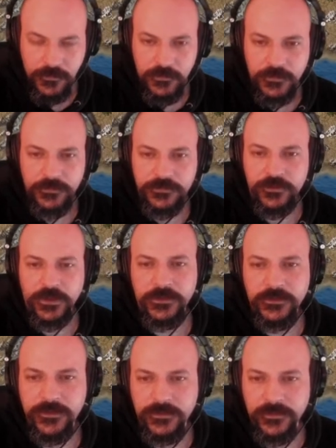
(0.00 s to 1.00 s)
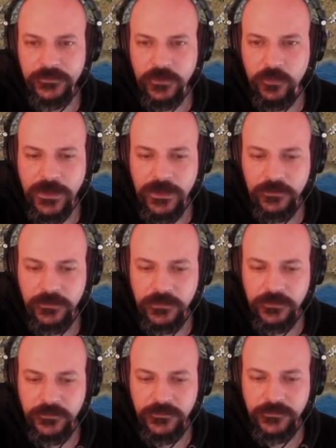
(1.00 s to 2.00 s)
Let's try and take this. Oh wow,
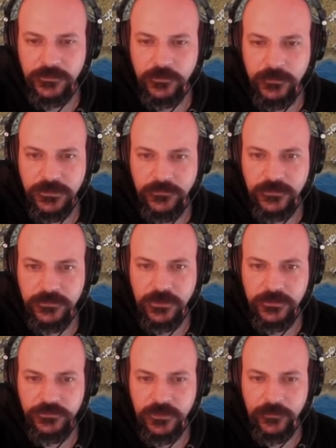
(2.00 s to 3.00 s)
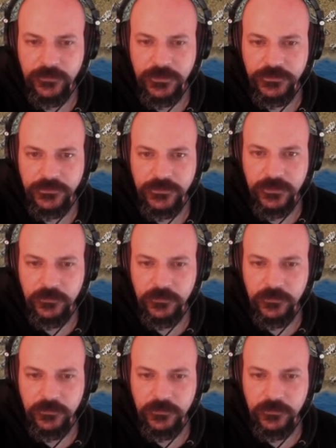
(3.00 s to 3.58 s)
look, there's so many of these line tribe villages here.